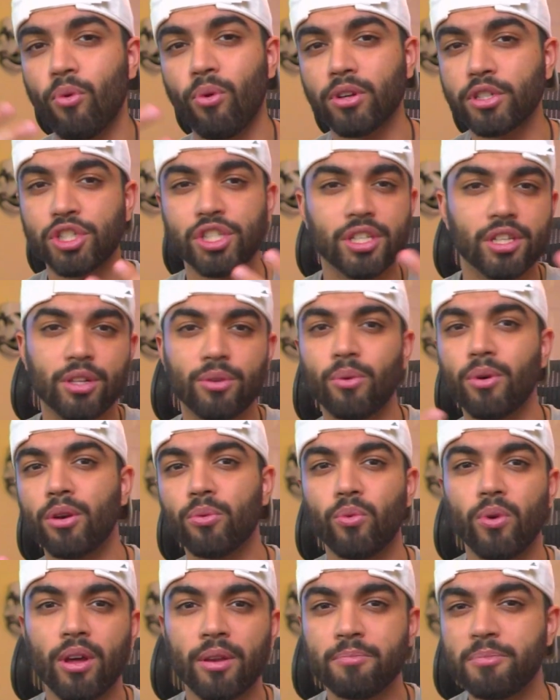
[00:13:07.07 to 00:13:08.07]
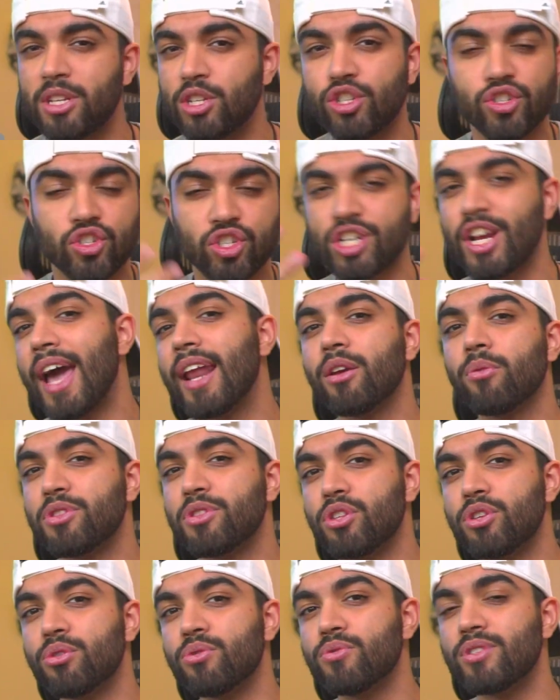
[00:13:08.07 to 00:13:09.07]
chill one-on-one, me just chatting with
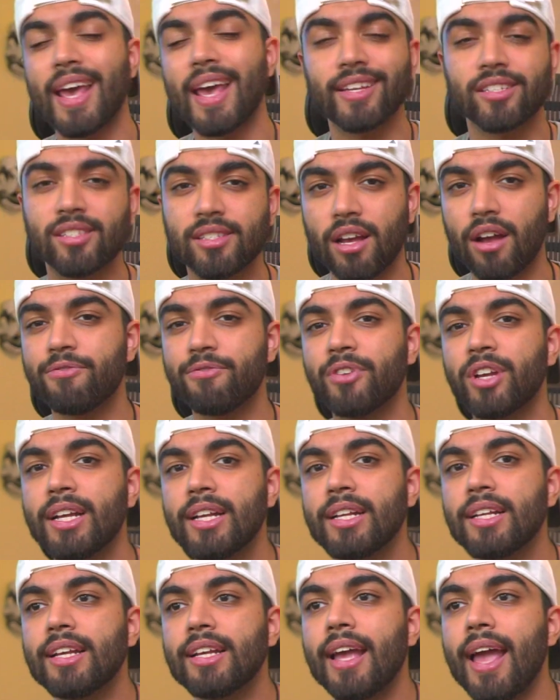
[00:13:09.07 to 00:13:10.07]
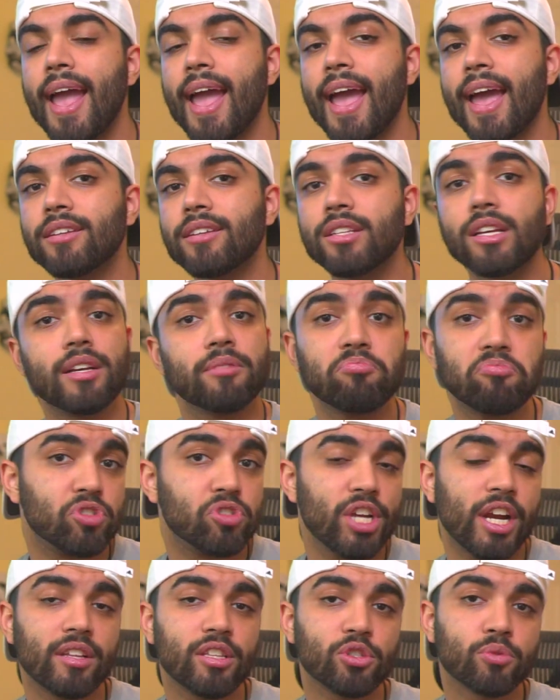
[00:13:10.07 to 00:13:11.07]
you tech stuff, and
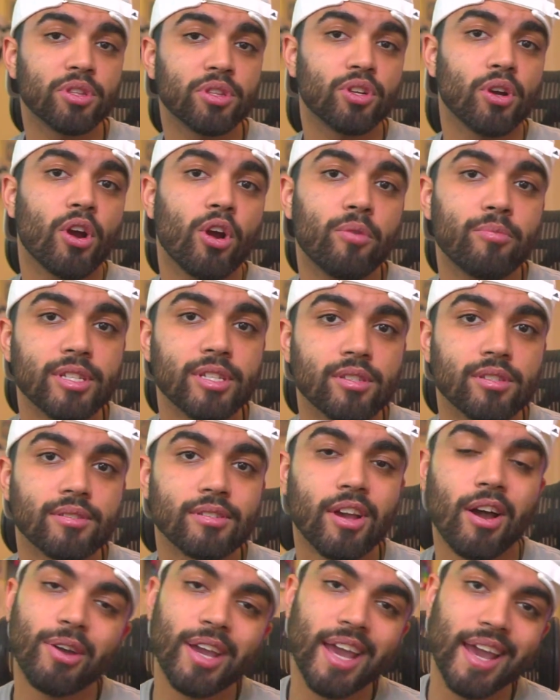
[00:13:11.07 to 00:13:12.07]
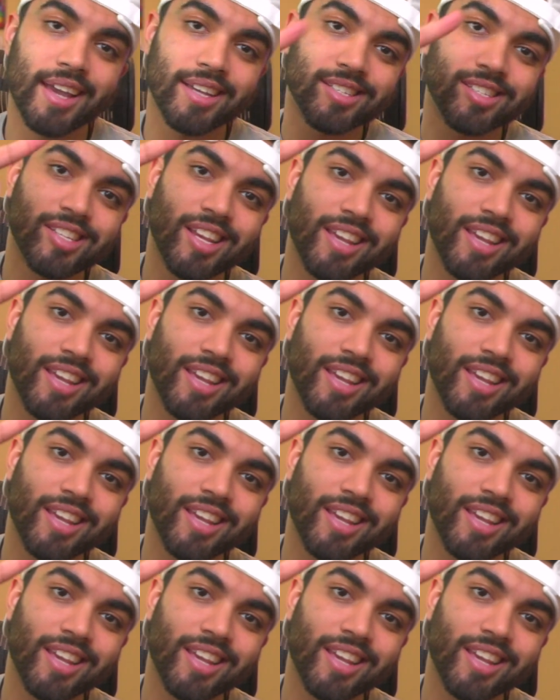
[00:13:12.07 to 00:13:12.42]
share this with your homies. Okay, see